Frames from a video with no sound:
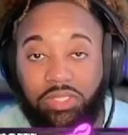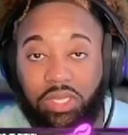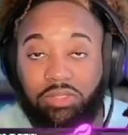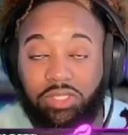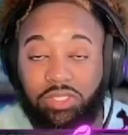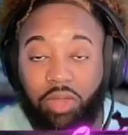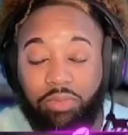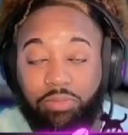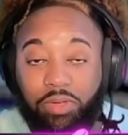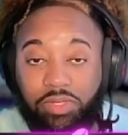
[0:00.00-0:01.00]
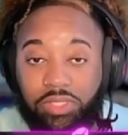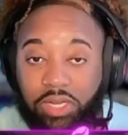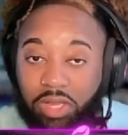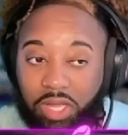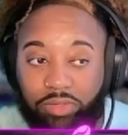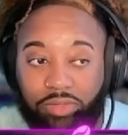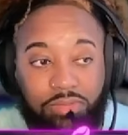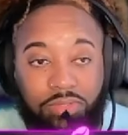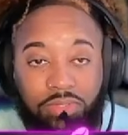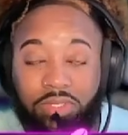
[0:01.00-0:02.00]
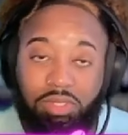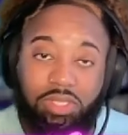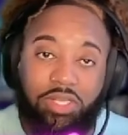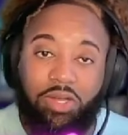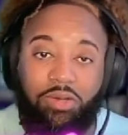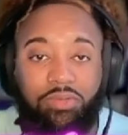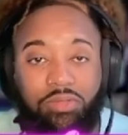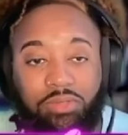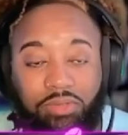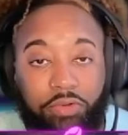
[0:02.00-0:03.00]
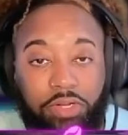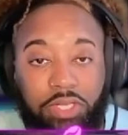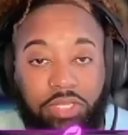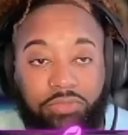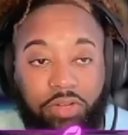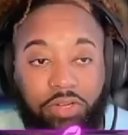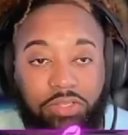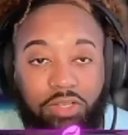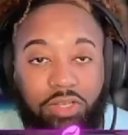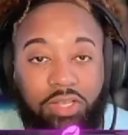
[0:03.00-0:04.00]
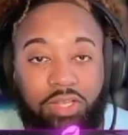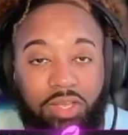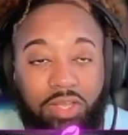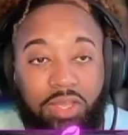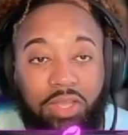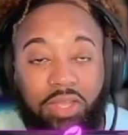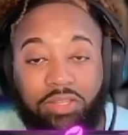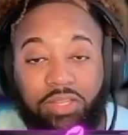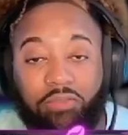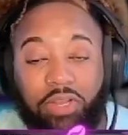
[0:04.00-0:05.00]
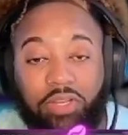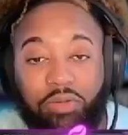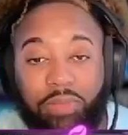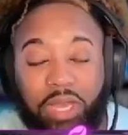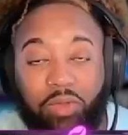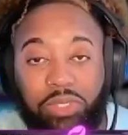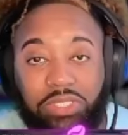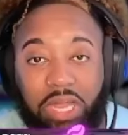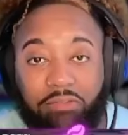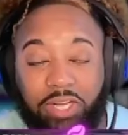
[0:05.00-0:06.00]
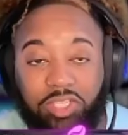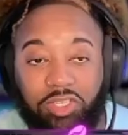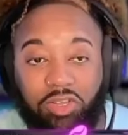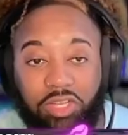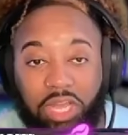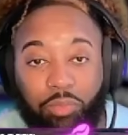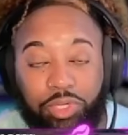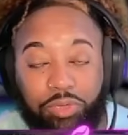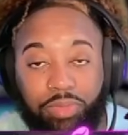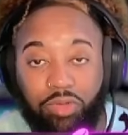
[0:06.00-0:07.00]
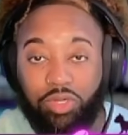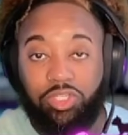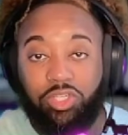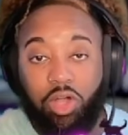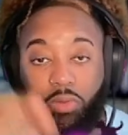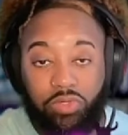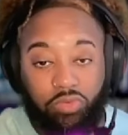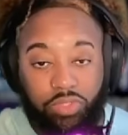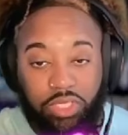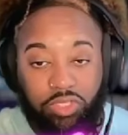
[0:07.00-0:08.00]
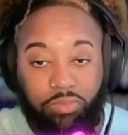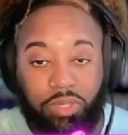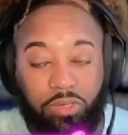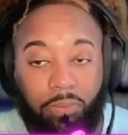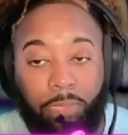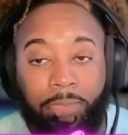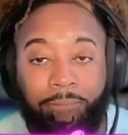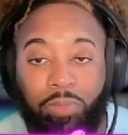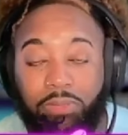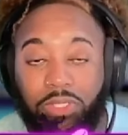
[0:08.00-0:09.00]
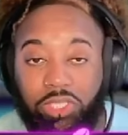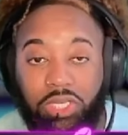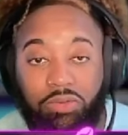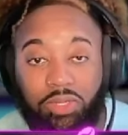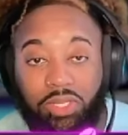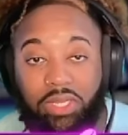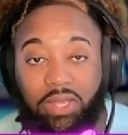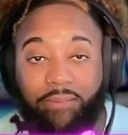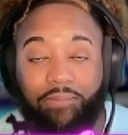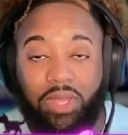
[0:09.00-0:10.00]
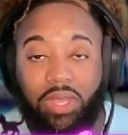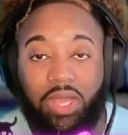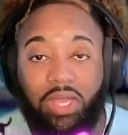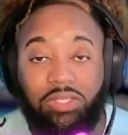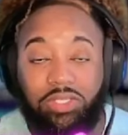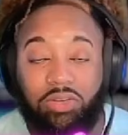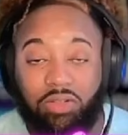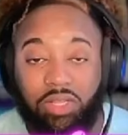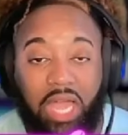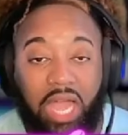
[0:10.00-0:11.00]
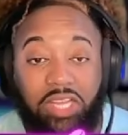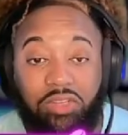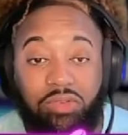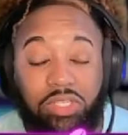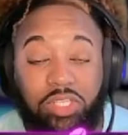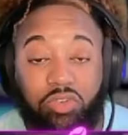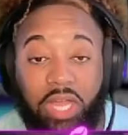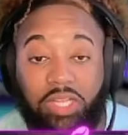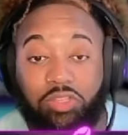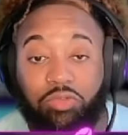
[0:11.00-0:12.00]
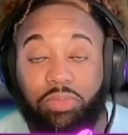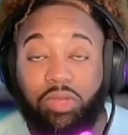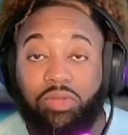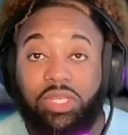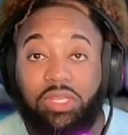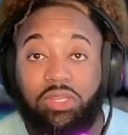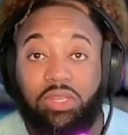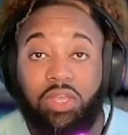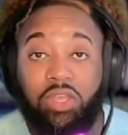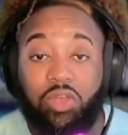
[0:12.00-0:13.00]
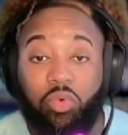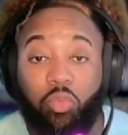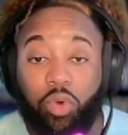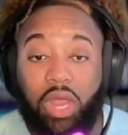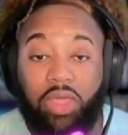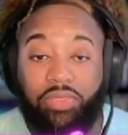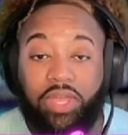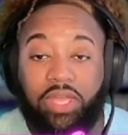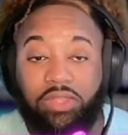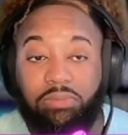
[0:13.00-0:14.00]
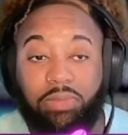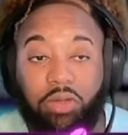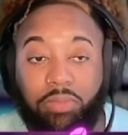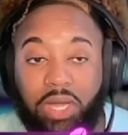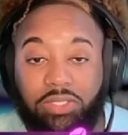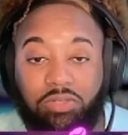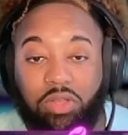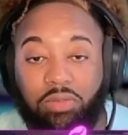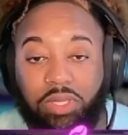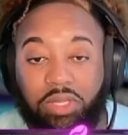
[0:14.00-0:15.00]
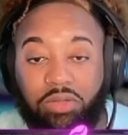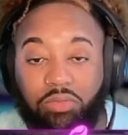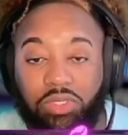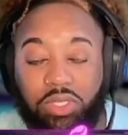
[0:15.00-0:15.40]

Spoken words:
and just to help you build a standard house. Let's go. First things first. Now it really don't matter which direction you're looking at when you build because you can always rotate your build. But generally, I usually try to build it where I think the mailbox is going to be, which